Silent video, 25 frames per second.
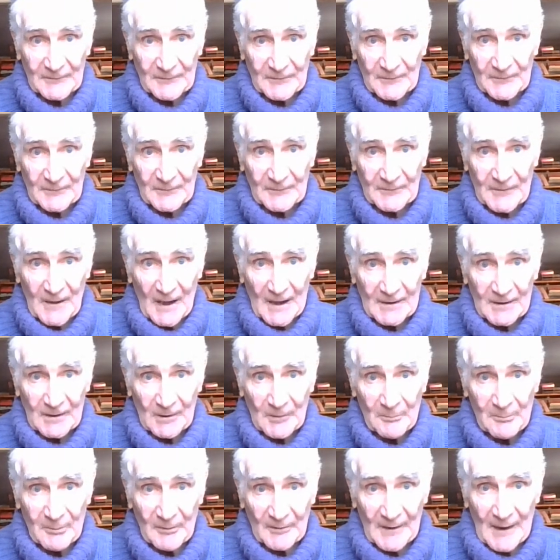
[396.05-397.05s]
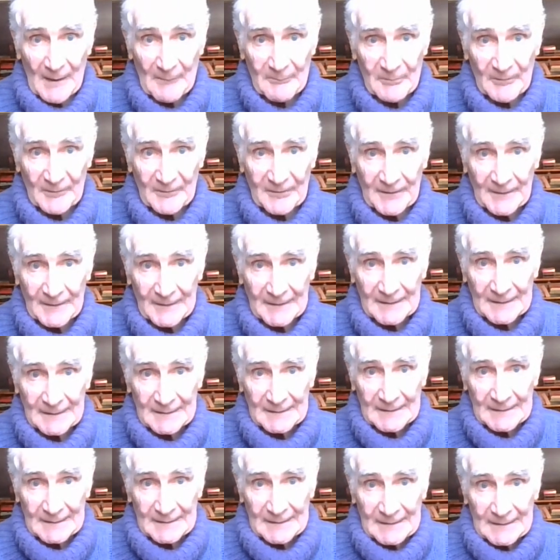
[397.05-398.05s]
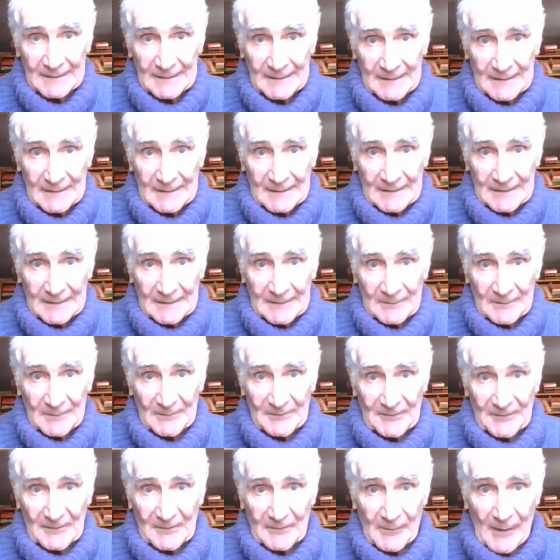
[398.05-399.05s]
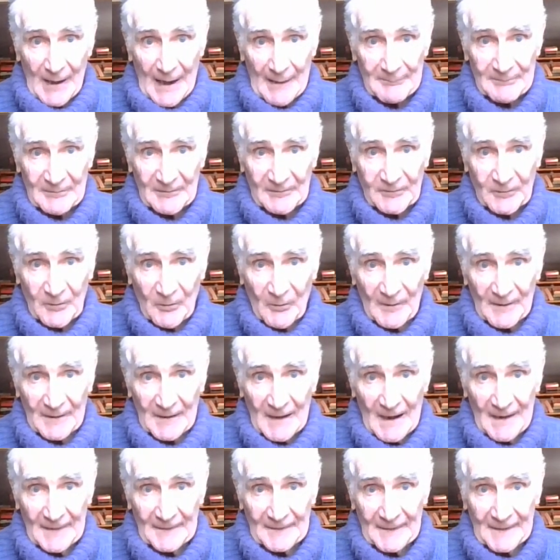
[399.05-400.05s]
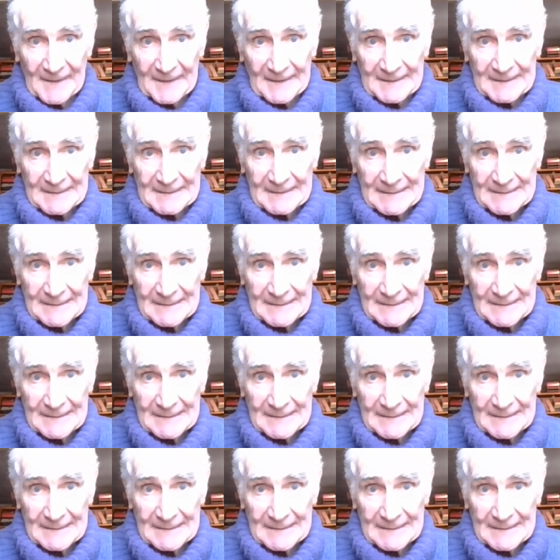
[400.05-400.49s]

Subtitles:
are just not going to put up with the crap that's going on there.